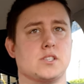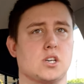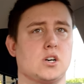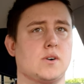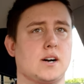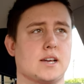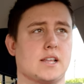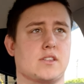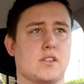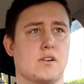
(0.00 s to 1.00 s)
So I'm
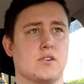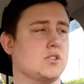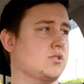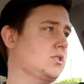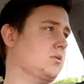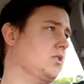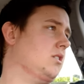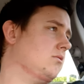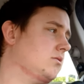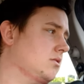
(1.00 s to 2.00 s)
going to now go to somewhere
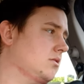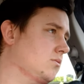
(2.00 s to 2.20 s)
else.